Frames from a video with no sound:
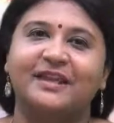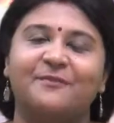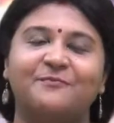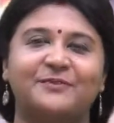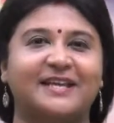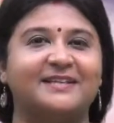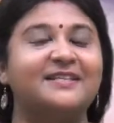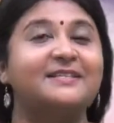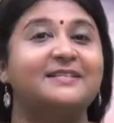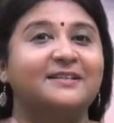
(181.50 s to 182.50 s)
the emphasis
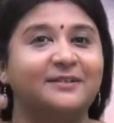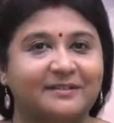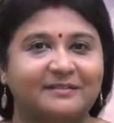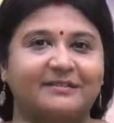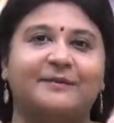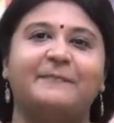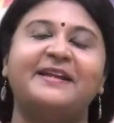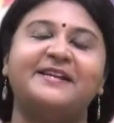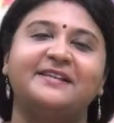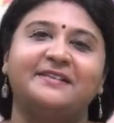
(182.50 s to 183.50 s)
is
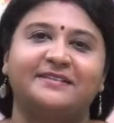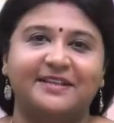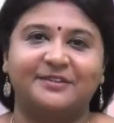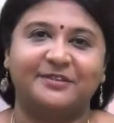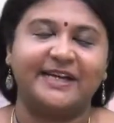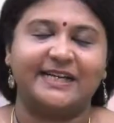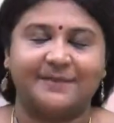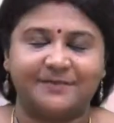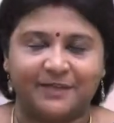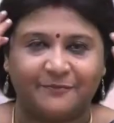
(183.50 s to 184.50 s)
repeating the thing 3
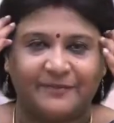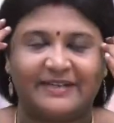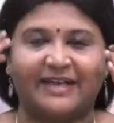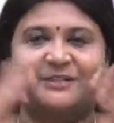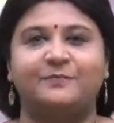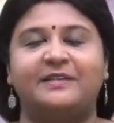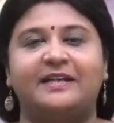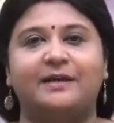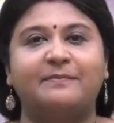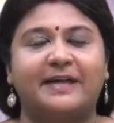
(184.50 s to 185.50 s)
times if it has to be
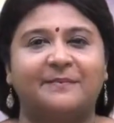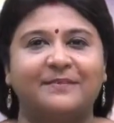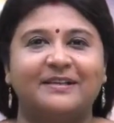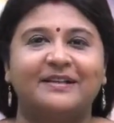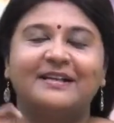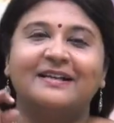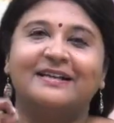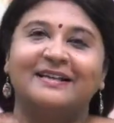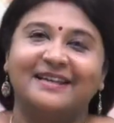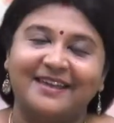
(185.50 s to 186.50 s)
in our mind.
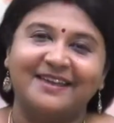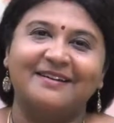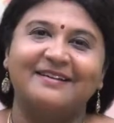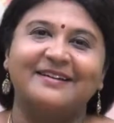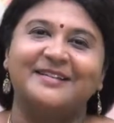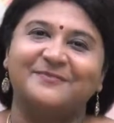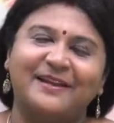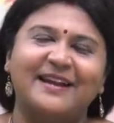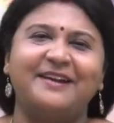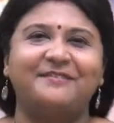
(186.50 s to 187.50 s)
Here it is
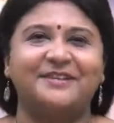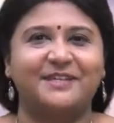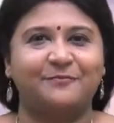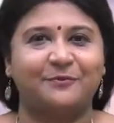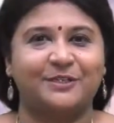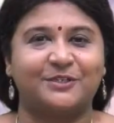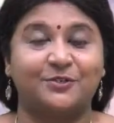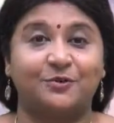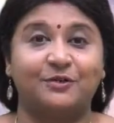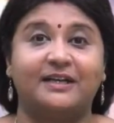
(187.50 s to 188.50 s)
very interesting for us to
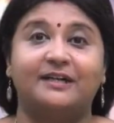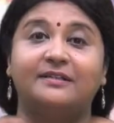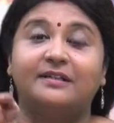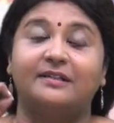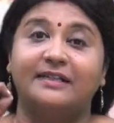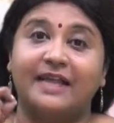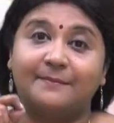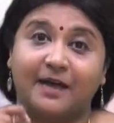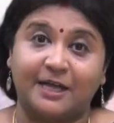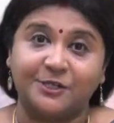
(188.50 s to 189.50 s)
note that the
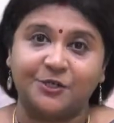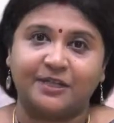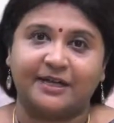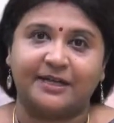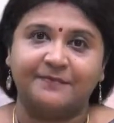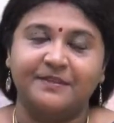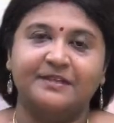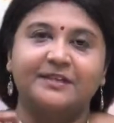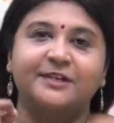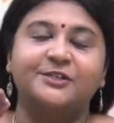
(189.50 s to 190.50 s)
name Achyutha
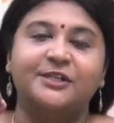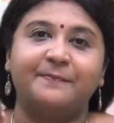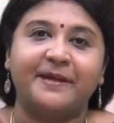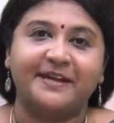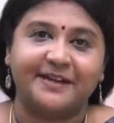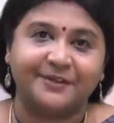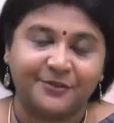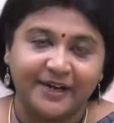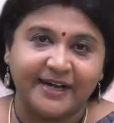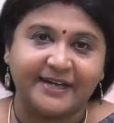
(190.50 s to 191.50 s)
is repeated
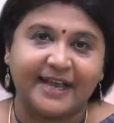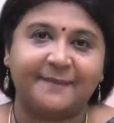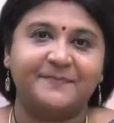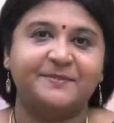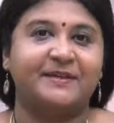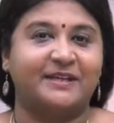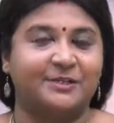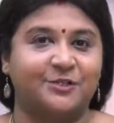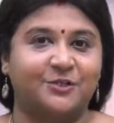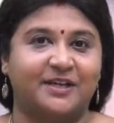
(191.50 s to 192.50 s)
3 times by
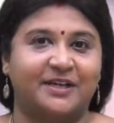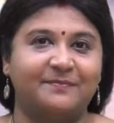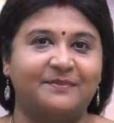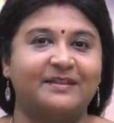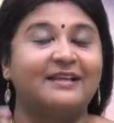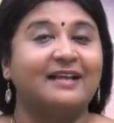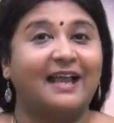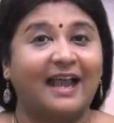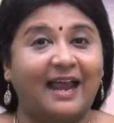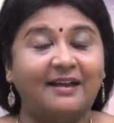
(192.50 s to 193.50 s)
Arjuna,
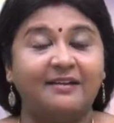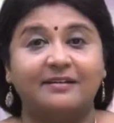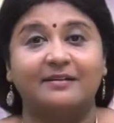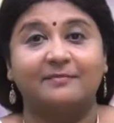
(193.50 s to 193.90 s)
and